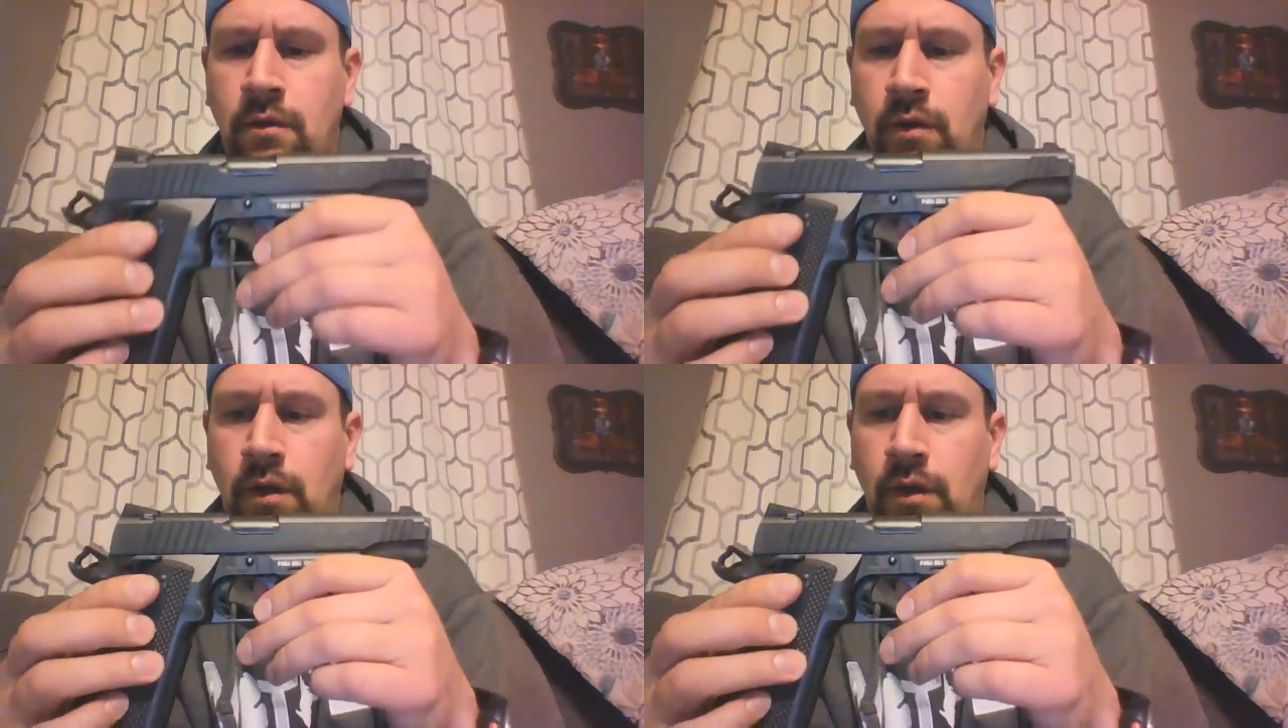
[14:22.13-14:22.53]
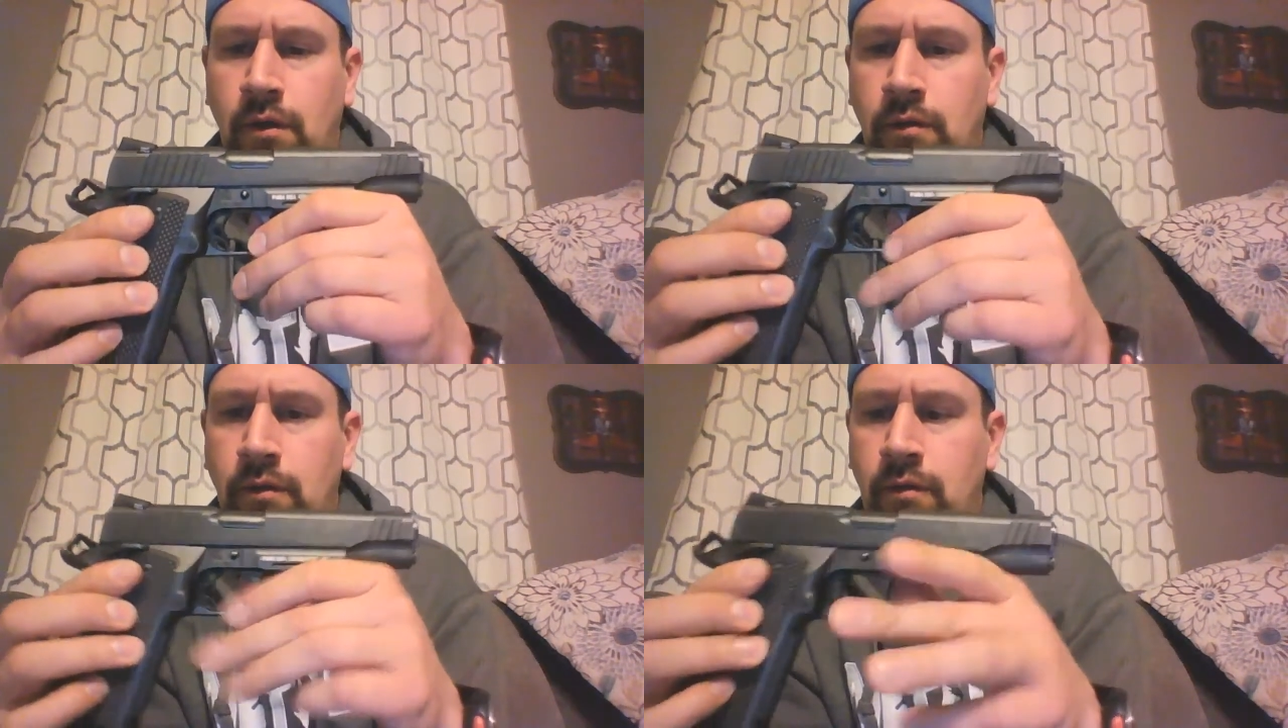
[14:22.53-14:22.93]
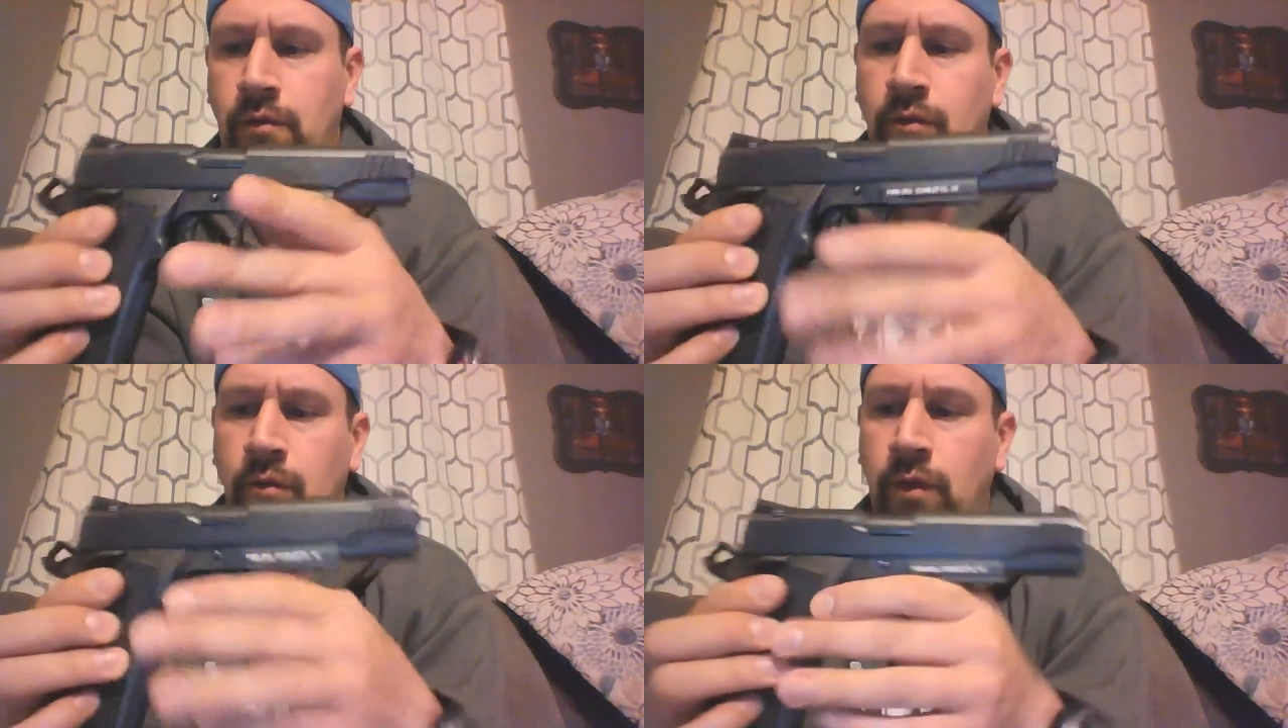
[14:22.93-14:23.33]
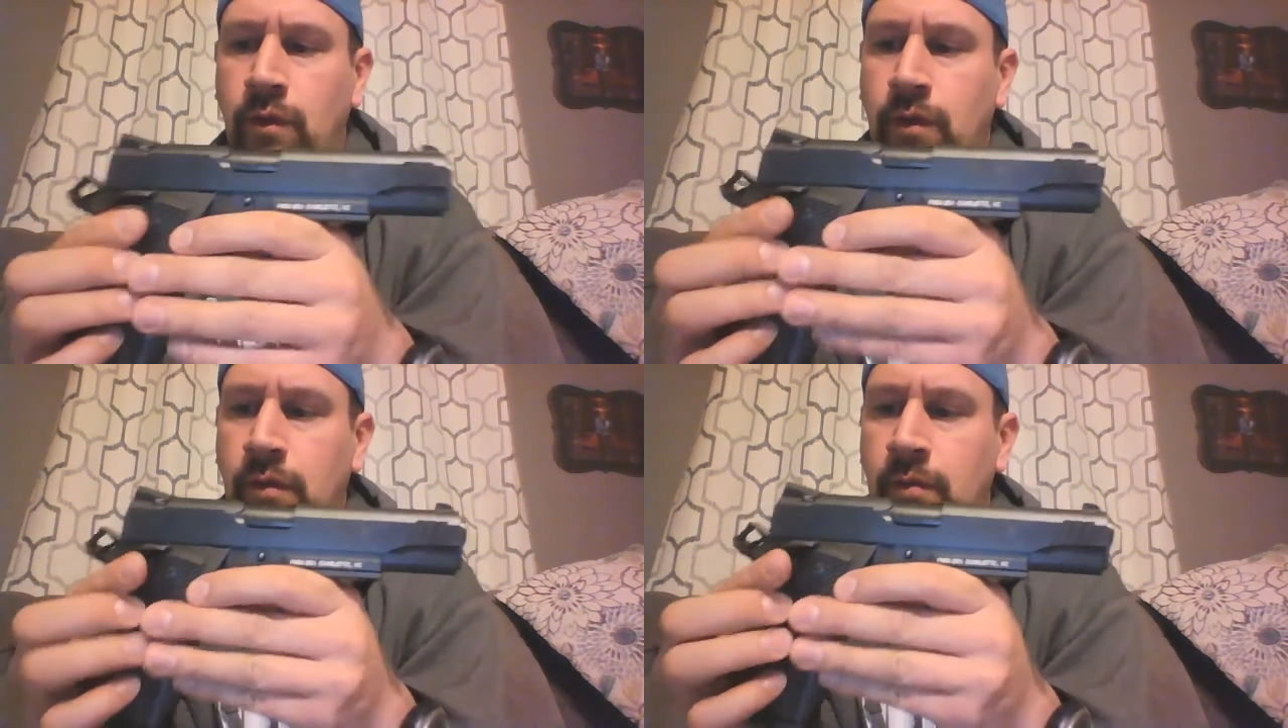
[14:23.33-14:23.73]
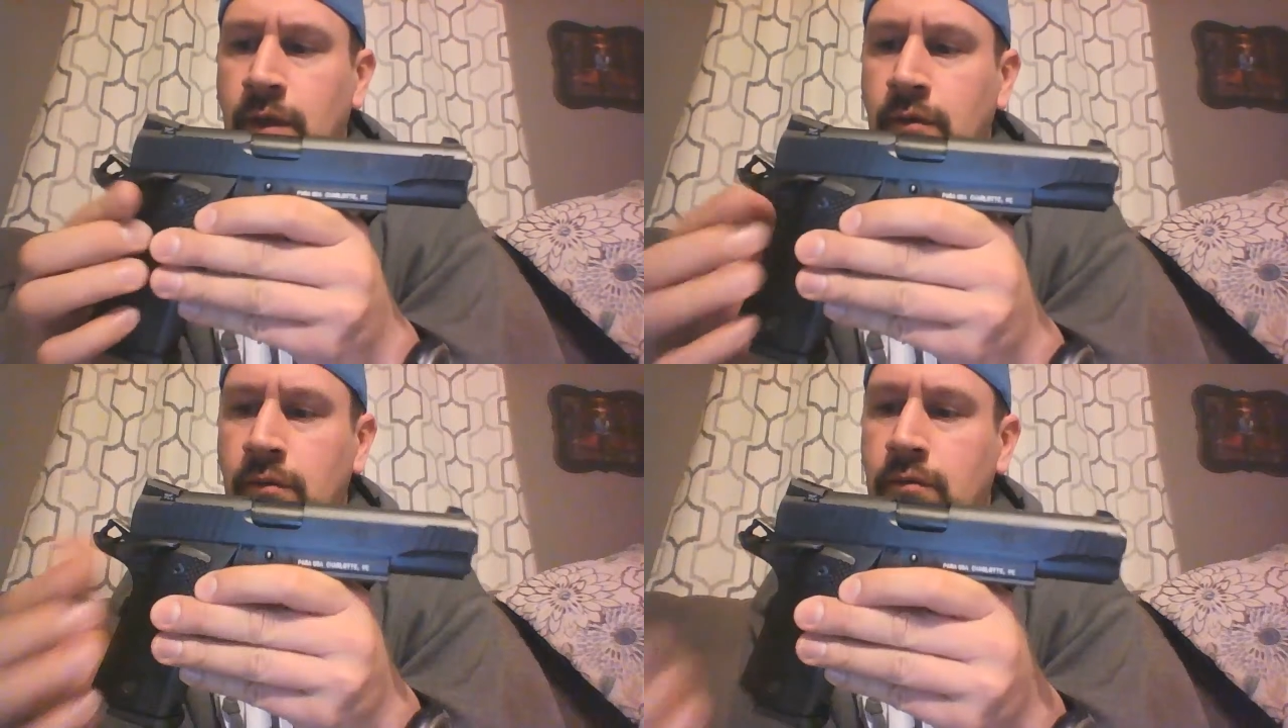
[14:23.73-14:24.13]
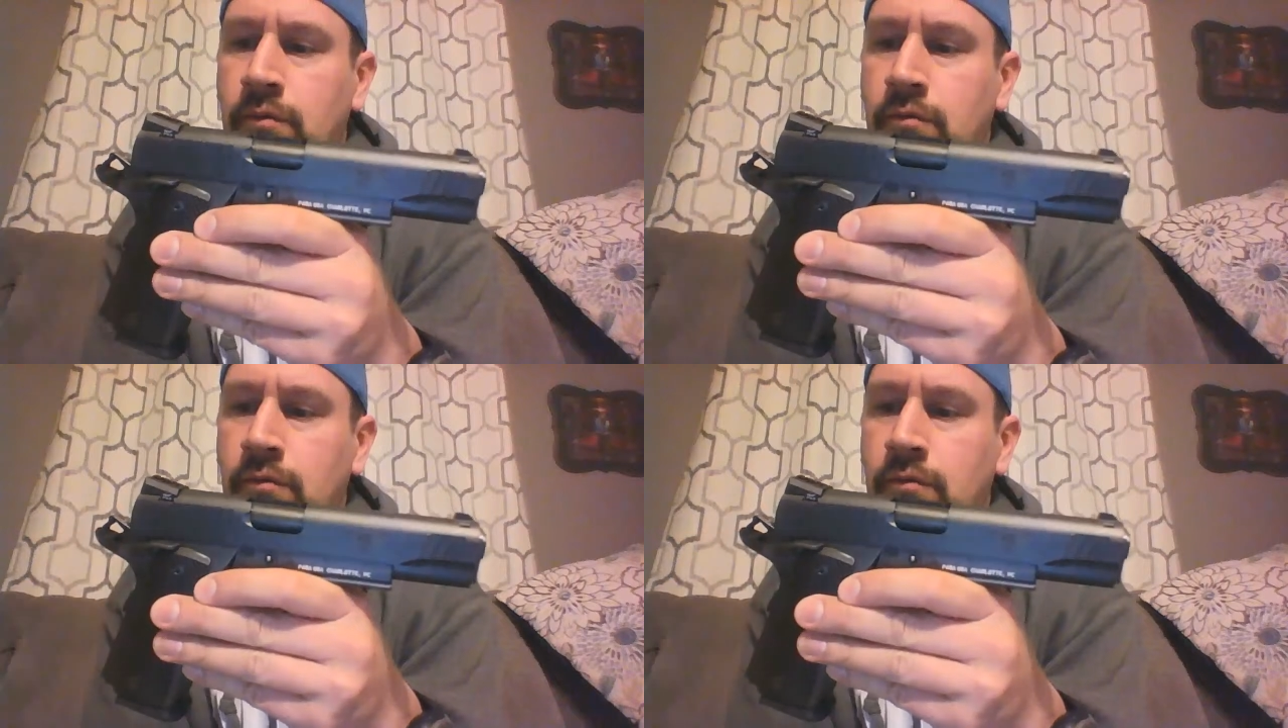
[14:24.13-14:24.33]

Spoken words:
Would I recommend